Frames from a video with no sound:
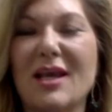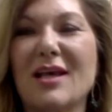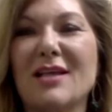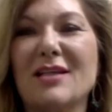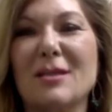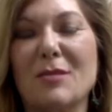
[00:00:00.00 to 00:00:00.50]

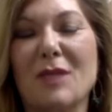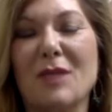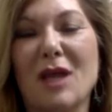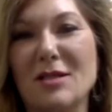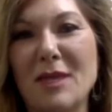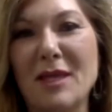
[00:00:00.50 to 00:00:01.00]
some
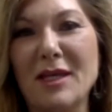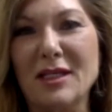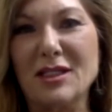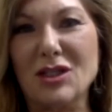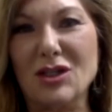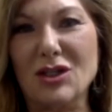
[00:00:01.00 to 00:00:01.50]
cosmetic
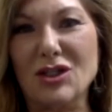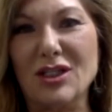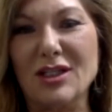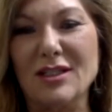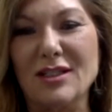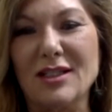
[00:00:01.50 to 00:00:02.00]

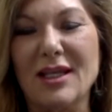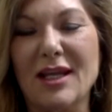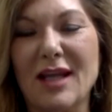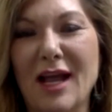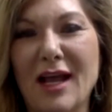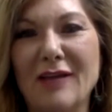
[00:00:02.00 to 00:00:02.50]
surgeons, and
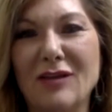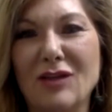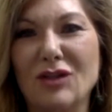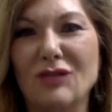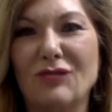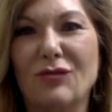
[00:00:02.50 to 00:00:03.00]
I had the
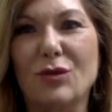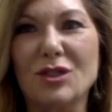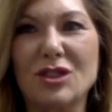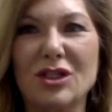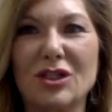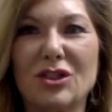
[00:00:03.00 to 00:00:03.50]
good
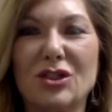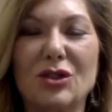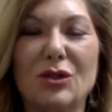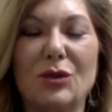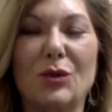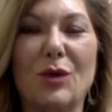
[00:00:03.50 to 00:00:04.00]
fortune
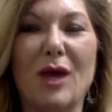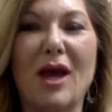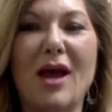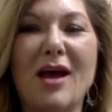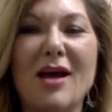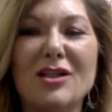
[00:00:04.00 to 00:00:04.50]
to
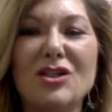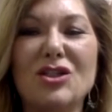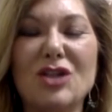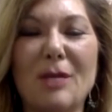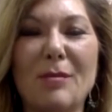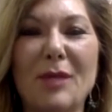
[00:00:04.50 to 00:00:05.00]

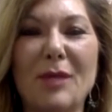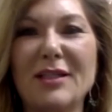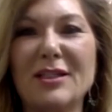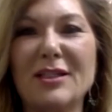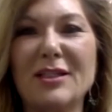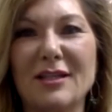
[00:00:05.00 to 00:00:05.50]
jump
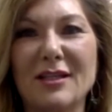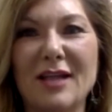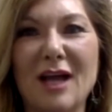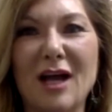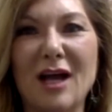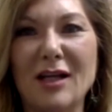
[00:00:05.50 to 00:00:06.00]
into the
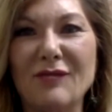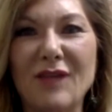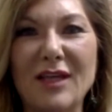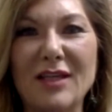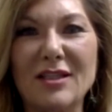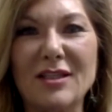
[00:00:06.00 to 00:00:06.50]

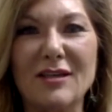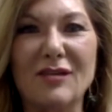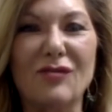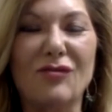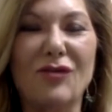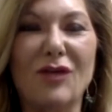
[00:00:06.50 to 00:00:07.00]

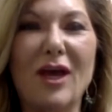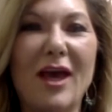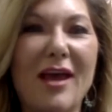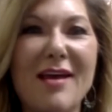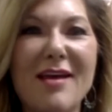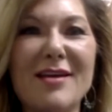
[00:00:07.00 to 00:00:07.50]
non-invasive
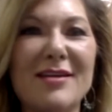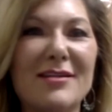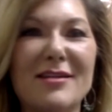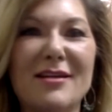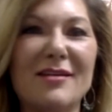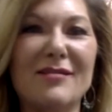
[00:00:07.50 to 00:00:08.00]

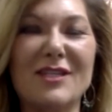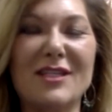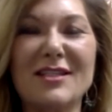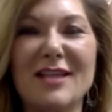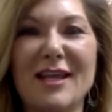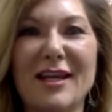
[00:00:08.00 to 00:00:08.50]
end of
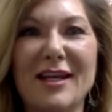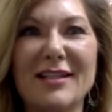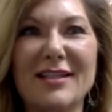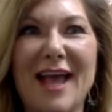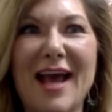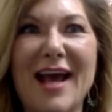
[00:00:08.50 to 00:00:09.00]
aesthetics
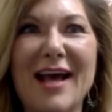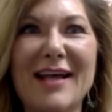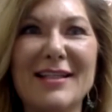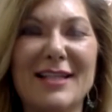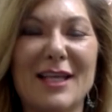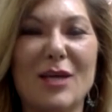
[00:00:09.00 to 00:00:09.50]

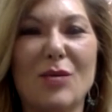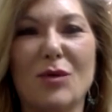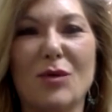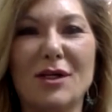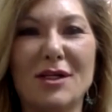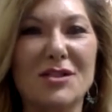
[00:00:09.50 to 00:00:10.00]
as it
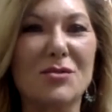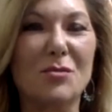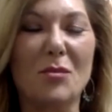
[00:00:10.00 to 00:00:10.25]
was